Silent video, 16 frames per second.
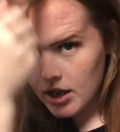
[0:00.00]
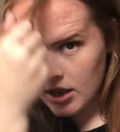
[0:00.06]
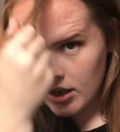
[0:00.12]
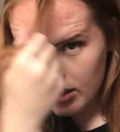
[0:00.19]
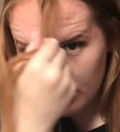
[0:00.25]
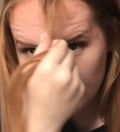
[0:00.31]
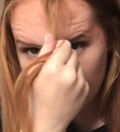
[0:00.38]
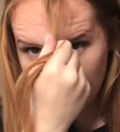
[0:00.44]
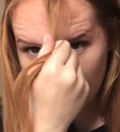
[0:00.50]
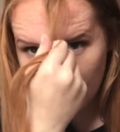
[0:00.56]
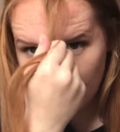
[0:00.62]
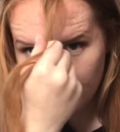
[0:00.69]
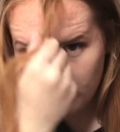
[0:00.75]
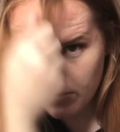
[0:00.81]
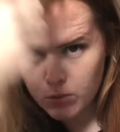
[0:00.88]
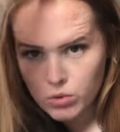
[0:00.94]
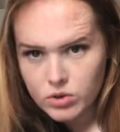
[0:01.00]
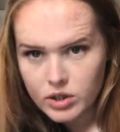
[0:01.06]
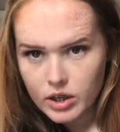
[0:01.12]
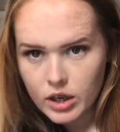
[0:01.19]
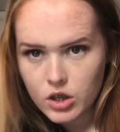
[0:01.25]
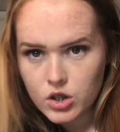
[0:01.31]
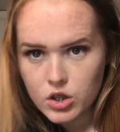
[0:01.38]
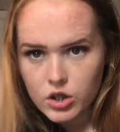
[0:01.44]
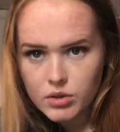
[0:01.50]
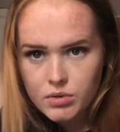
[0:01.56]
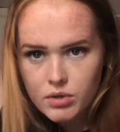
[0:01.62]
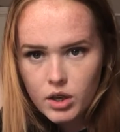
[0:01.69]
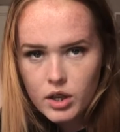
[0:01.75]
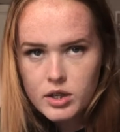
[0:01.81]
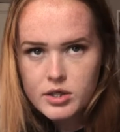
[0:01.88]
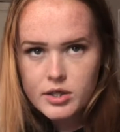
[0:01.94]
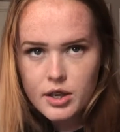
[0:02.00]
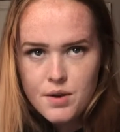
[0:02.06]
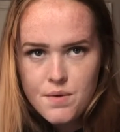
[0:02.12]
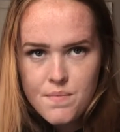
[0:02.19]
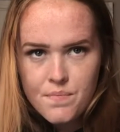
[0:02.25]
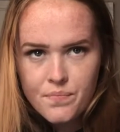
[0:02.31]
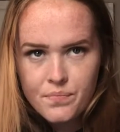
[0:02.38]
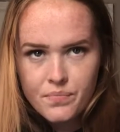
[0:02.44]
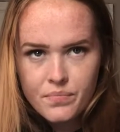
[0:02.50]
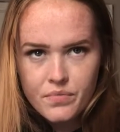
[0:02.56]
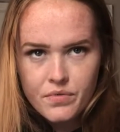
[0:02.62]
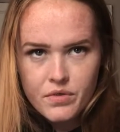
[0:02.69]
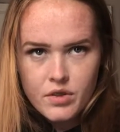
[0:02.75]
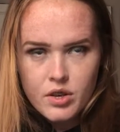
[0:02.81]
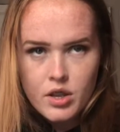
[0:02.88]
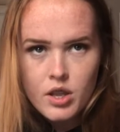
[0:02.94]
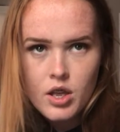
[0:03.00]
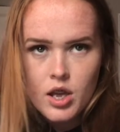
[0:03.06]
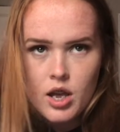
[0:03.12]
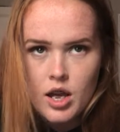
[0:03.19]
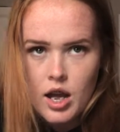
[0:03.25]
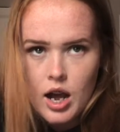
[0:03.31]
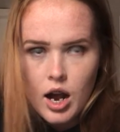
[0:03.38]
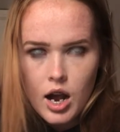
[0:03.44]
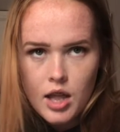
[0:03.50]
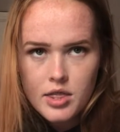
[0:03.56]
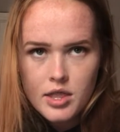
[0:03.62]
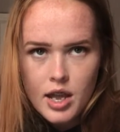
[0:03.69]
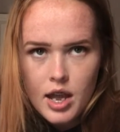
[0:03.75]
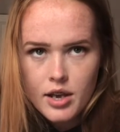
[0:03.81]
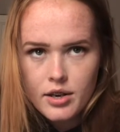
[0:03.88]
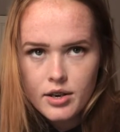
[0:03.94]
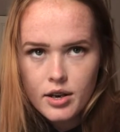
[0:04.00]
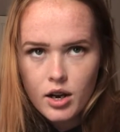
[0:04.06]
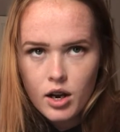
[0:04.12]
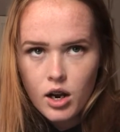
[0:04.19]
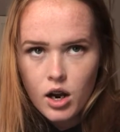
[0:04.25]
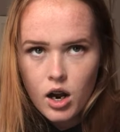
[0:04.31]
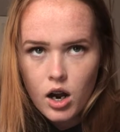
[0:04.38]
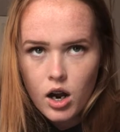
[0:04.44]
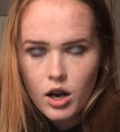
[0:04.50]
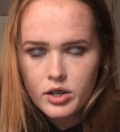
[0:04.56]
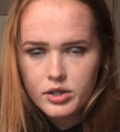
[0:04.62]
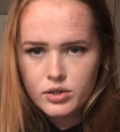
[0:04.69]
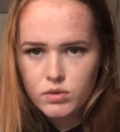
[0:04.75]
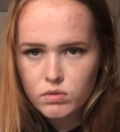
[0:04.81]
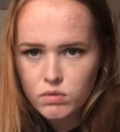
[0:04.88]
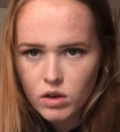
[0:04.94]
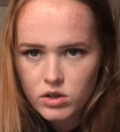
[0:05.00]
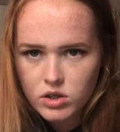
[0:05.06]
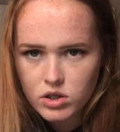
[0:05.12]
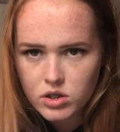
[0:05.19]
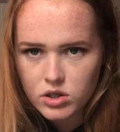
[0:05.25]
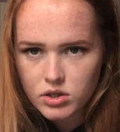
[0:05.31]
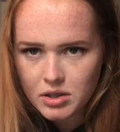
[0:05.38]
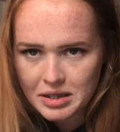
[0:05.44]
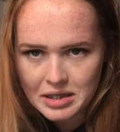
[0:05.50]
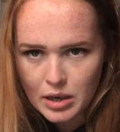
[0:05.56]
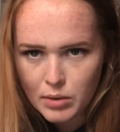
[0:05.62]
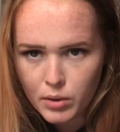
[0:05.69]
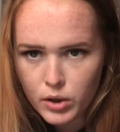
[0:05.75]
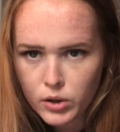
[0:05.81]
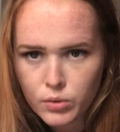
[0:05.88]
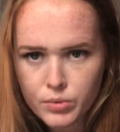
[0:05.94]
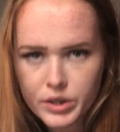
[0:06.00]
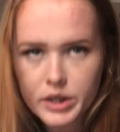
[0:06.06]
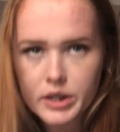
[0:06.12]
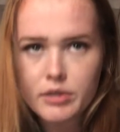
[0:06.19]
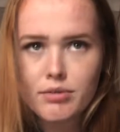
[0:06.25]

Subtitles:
literally have a small section like so, and then that's how I hold it.